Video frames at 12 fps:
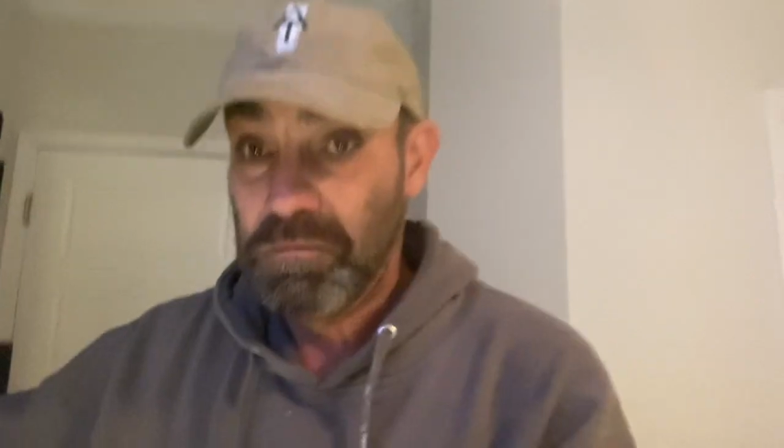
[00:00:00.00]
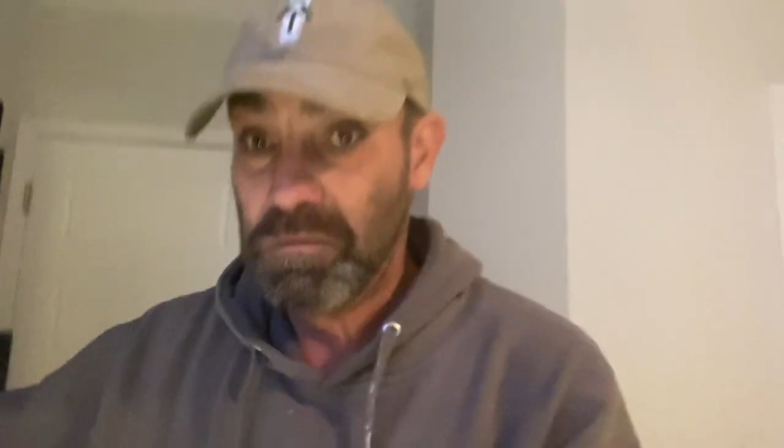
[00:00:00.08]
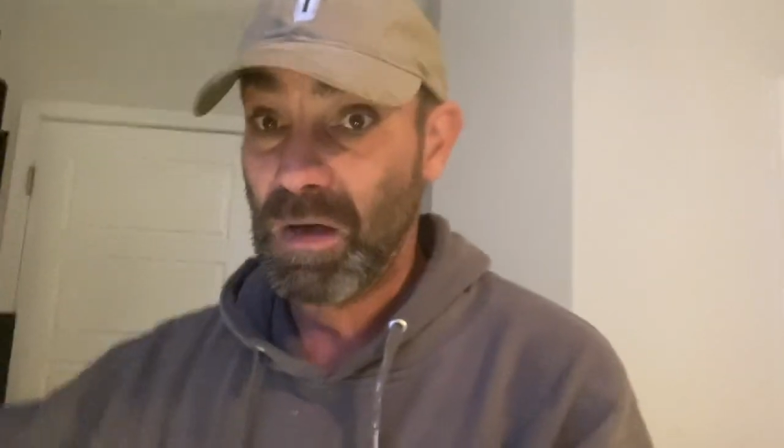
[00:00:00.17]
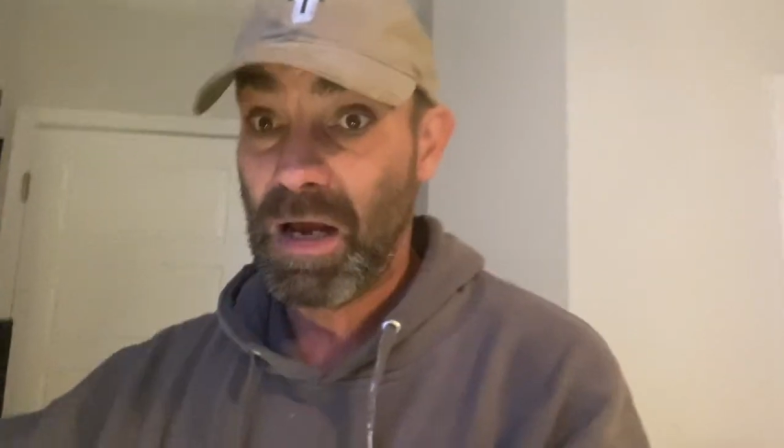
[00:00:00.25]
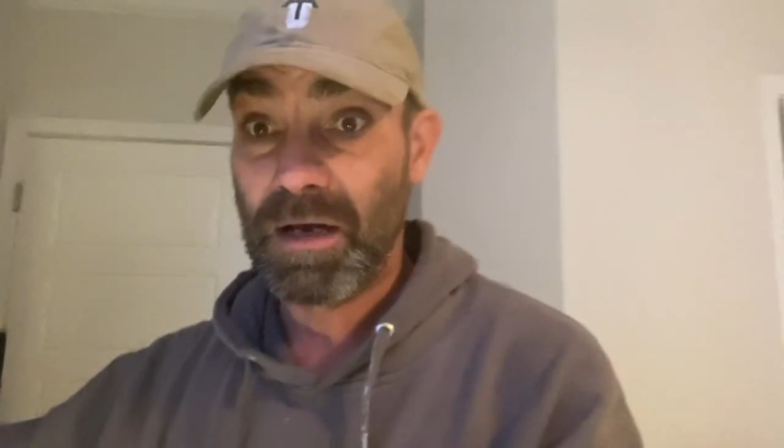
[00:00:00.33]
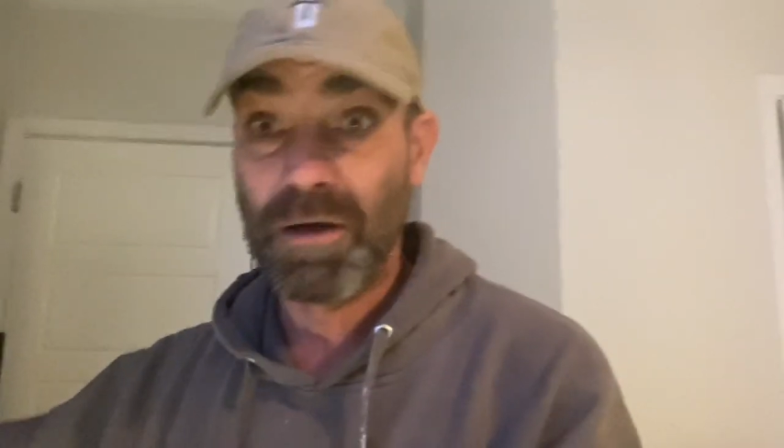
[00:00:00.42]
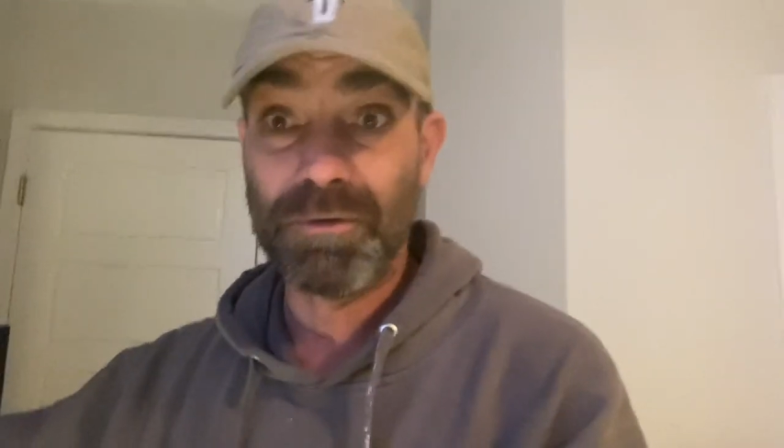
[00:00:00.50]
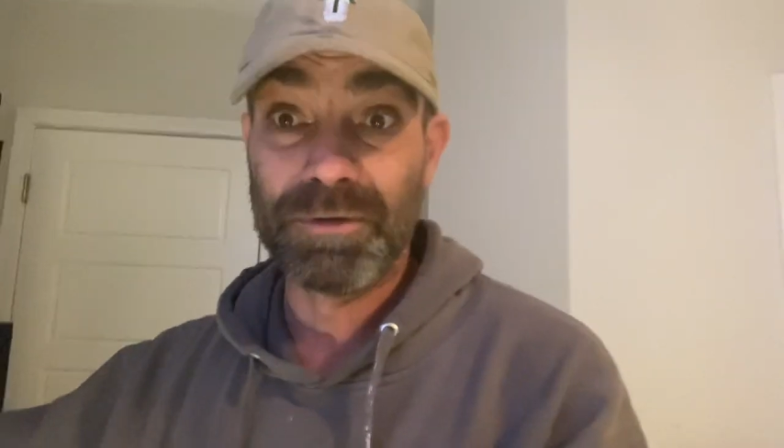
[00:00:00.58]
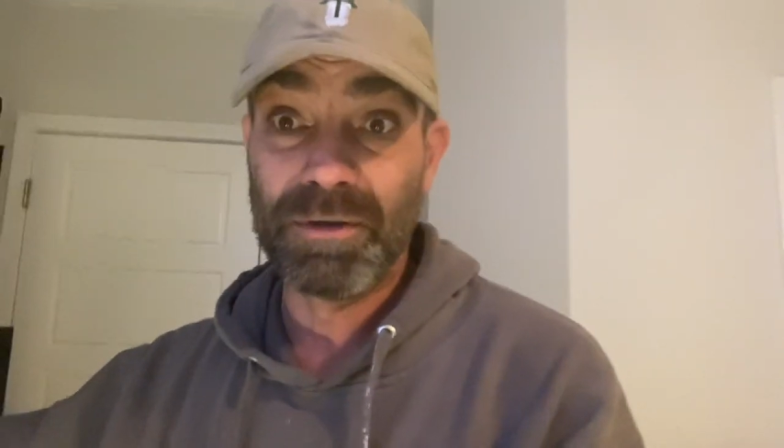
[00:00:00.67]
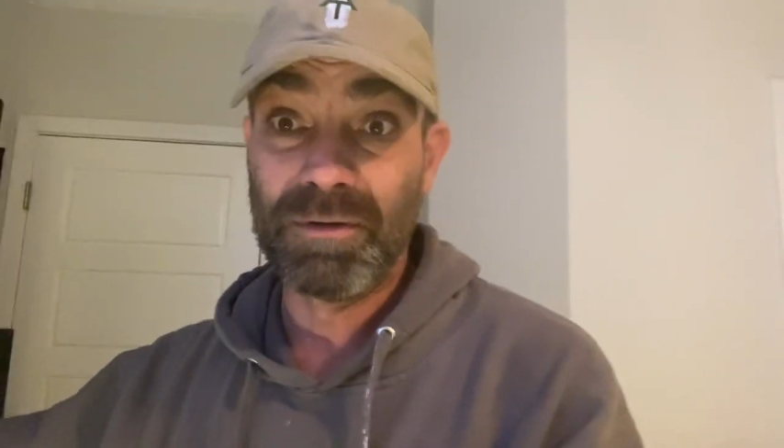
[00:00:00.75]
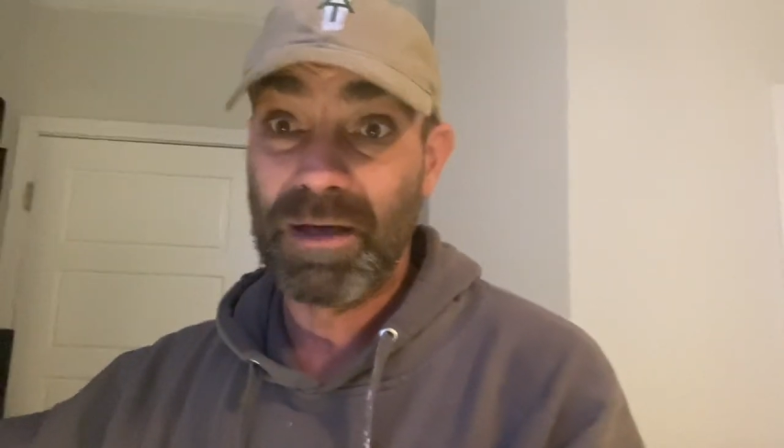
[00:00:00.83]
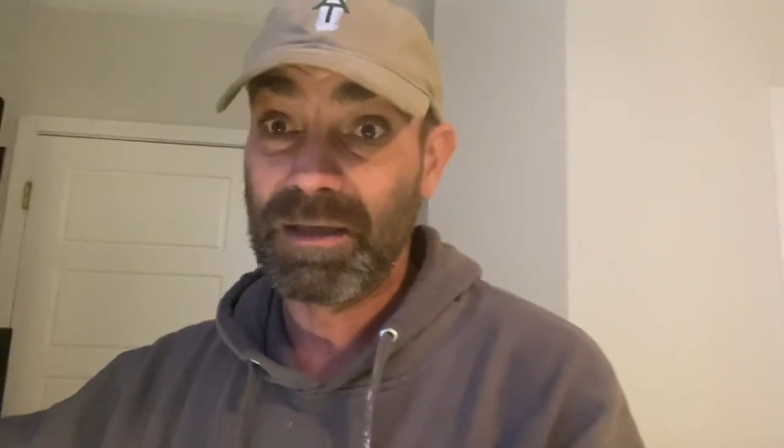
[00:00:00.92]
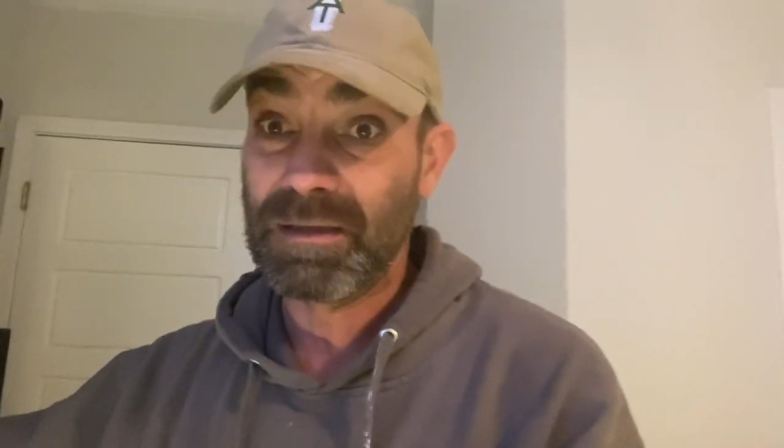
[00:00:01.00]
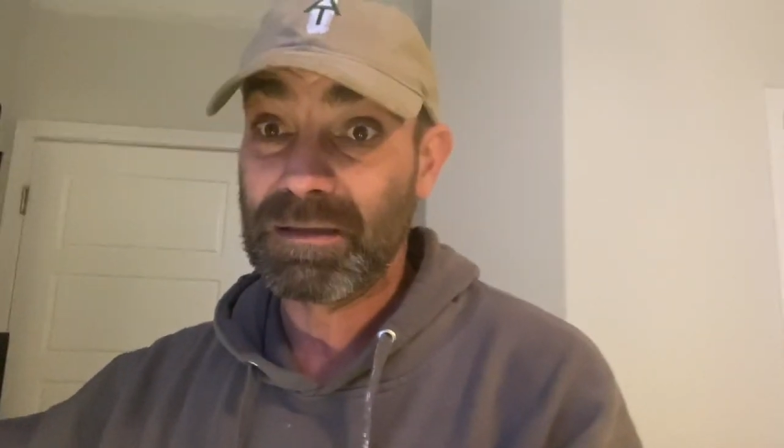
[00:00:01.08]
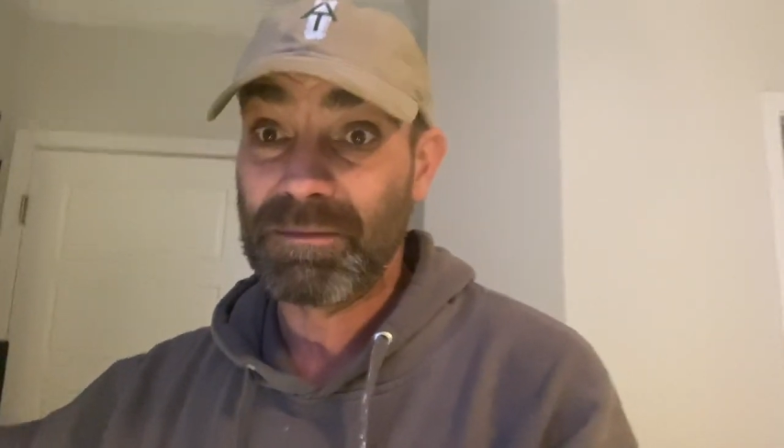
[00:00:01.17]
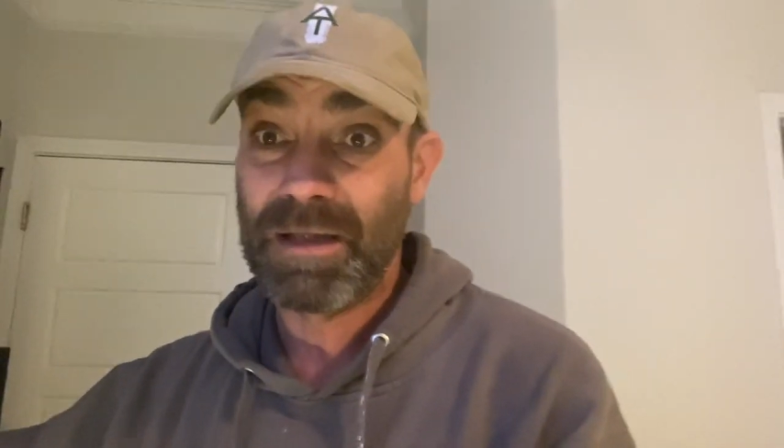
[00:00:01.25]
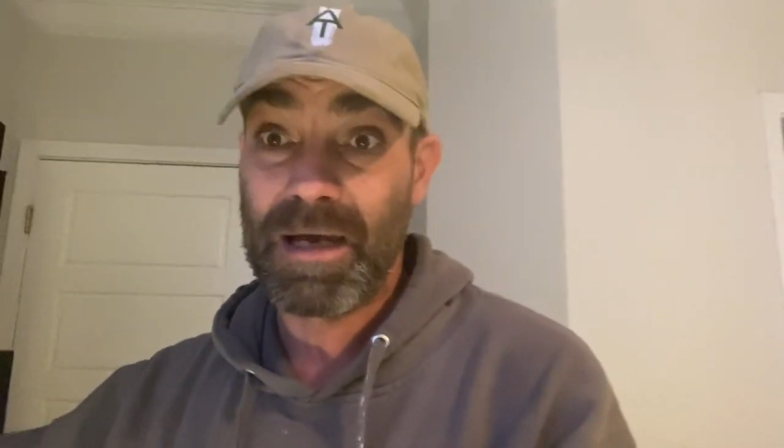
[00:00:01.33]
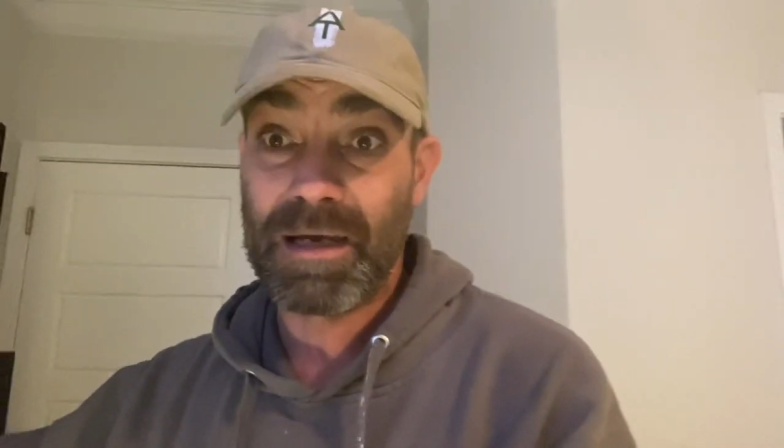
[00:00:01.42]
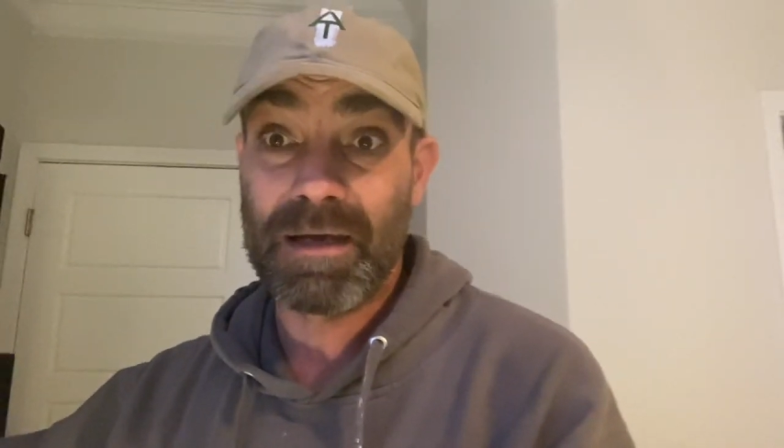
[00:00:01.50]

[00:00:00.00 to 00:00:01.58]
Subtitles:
I can go through like some of that